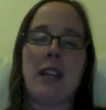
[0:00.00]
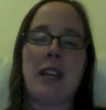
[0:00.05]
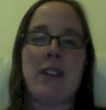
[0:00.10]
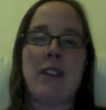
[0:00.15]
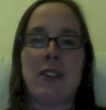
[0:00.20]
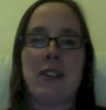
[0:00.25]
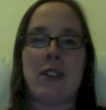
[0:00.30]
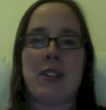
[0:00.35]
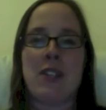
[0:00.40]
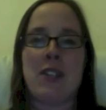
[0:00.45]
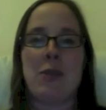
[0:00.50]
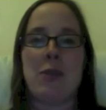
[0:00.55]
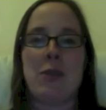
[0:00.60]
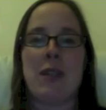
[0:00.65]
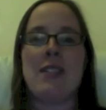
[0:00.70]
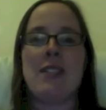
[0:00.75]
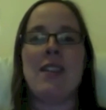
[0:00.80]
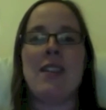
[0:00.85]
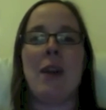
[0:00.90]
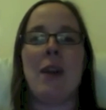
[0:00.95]
other
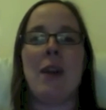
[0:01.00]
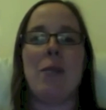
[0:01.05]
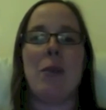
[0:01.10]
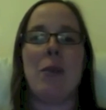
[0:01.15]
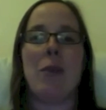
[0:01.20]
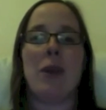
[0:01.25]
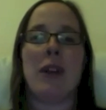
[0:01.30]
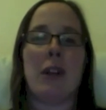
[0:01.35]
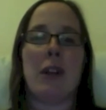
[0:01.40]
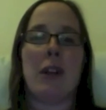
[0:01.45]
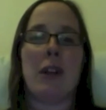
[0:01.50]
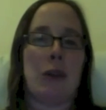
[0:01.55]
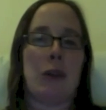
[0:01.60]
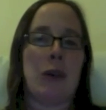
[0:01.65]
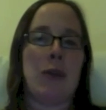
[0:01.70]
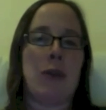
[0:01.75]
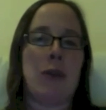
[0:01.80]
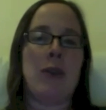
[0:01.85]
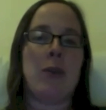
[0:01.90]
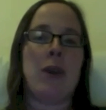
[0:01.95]
instruments on board LRO
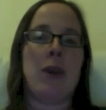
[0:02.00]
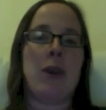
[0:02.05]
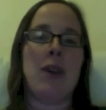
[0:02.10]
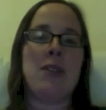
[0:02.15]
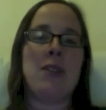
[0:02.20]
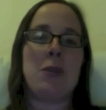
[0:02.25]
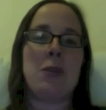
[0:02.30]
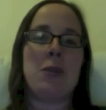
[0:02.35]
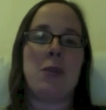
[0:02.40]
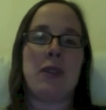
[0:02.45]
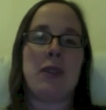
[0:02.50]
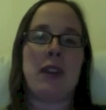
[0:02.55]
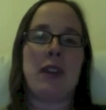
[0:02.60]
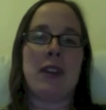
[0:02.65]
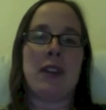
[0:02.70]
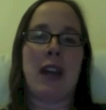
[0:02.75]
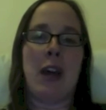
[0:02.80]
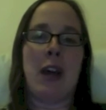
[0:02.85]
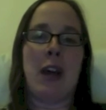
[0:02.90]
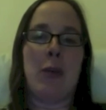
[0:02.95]
that were also put there to
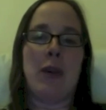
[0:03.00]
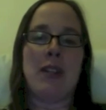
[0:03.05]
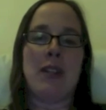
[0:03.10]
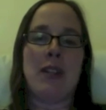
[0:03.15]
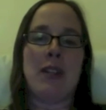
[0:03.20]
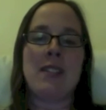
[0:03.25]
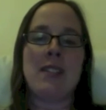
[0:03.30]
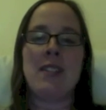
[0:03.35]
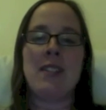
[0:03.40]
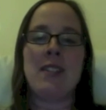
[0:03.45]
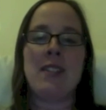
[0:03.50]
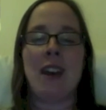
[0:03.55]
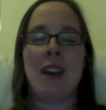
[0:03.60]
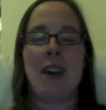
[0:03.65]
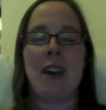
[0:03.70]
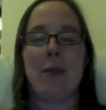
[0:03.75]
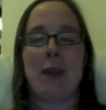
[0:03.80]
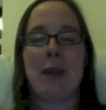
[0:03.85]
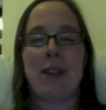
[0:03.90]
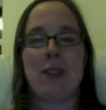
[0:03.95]
help us
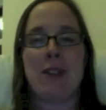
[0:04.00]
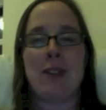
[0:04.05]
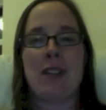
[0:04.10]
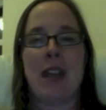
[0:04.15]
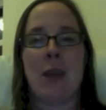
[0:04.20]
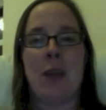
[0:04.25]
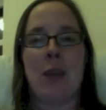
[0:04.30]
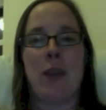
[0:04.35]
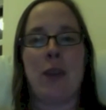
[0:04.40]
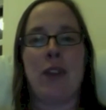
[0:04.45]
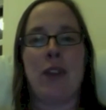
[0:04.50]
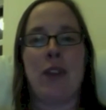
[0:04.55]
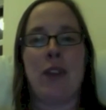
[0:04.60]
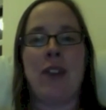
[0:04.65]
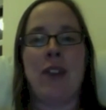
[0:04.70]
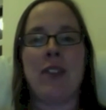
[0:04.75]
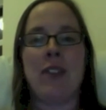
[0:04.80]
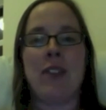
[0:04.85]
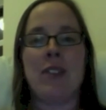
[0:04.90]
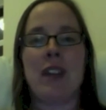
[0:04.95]
um, understand whether or not
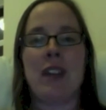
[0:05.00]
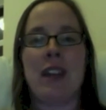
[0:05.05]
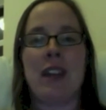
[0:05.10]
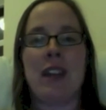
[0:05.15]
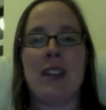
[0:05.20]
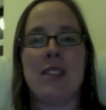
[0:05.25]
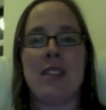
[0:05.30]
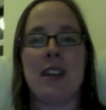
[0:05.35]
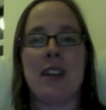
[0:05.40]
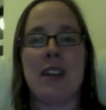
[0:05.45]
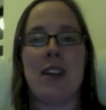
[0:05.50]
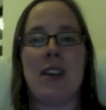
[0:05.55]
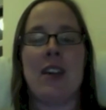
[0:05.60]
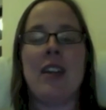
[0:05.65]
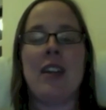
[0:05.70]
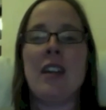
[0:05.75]
there's ice there.